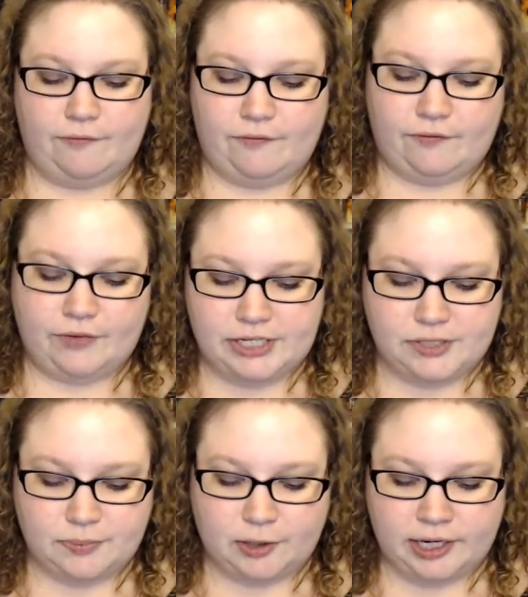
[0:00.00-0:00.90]

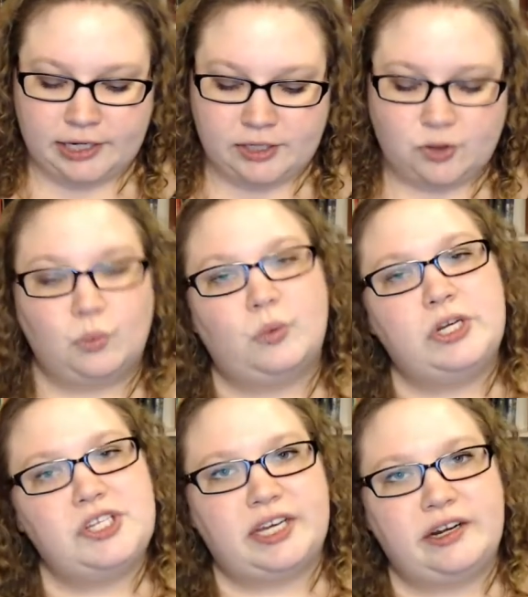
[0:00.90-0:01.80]
First part,
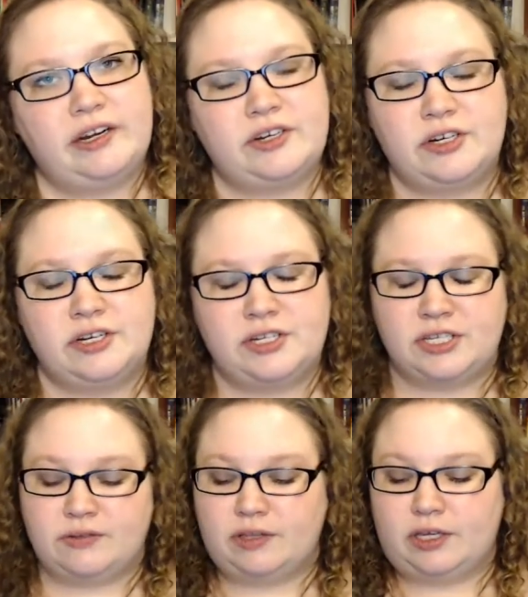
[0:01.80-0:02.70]
which character do you
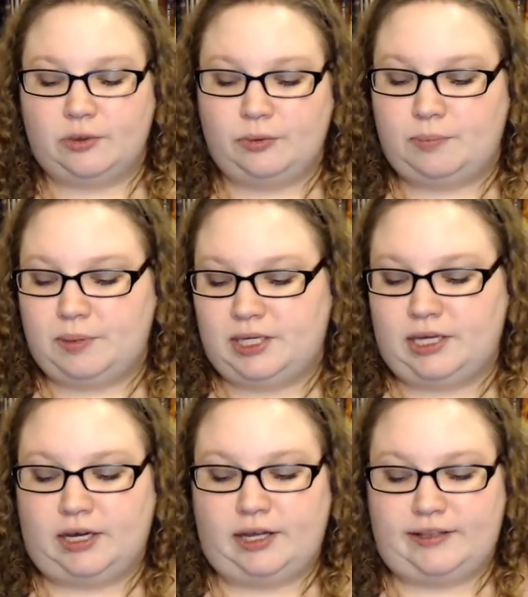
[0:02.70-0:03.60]
think would be
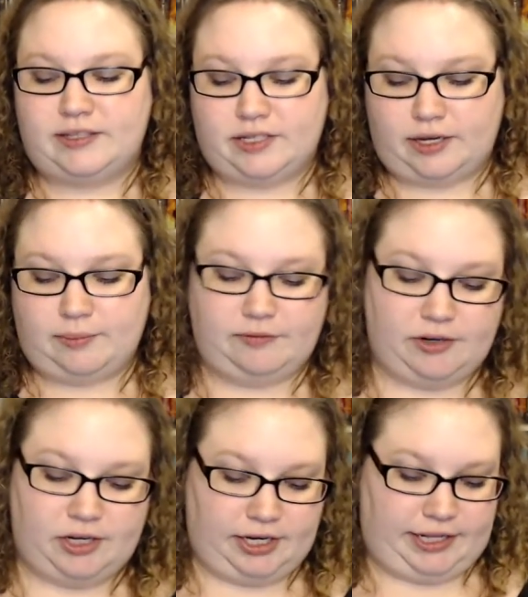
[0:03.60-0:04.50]
at the top of the
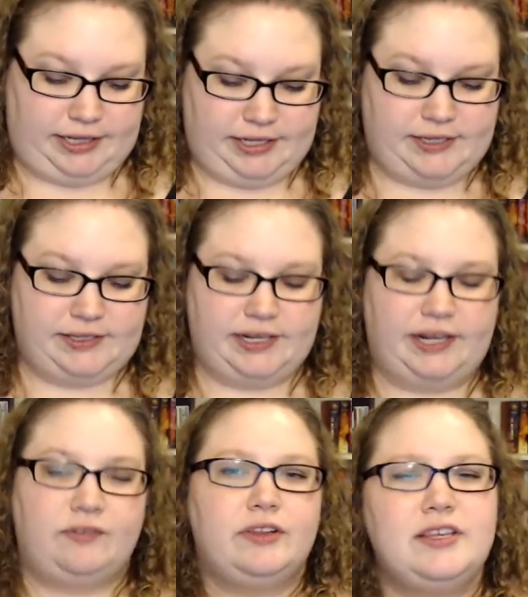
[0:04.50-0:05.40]
naughty list?
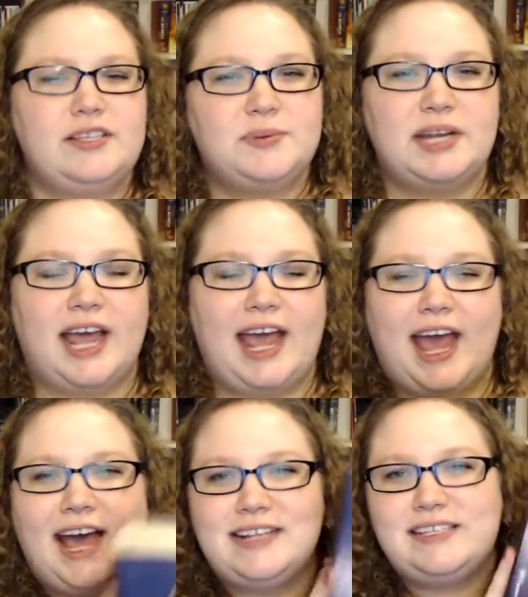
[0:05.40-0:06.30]
And for this one, I
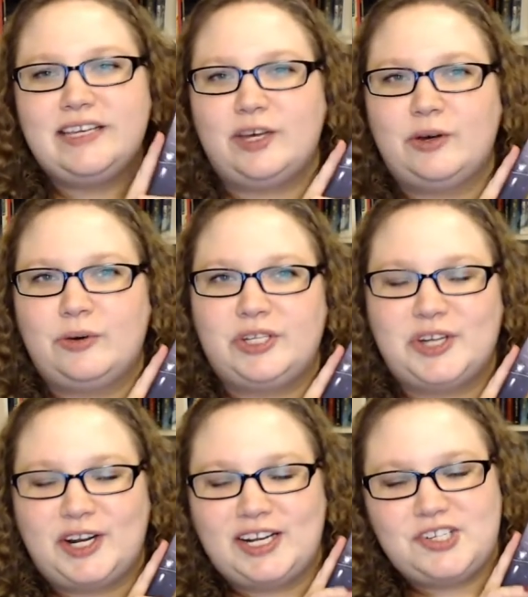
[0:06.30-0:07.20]
had to go with
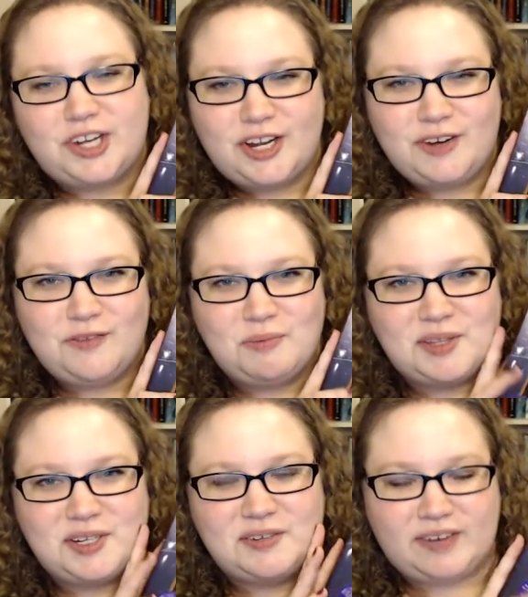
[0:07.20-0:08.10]
Naughty John from
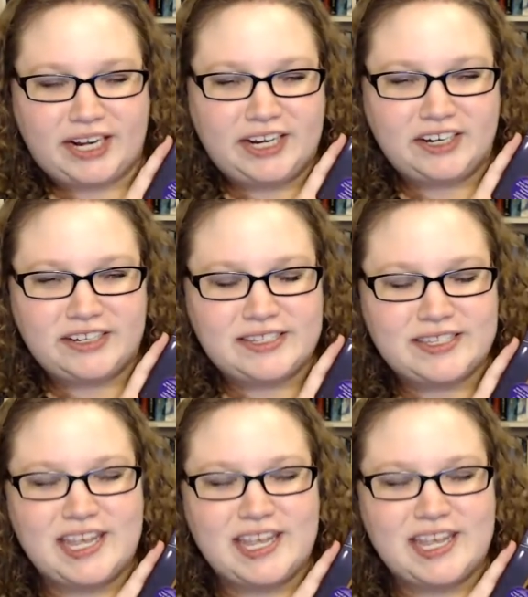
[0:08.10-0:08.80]
The Diviners.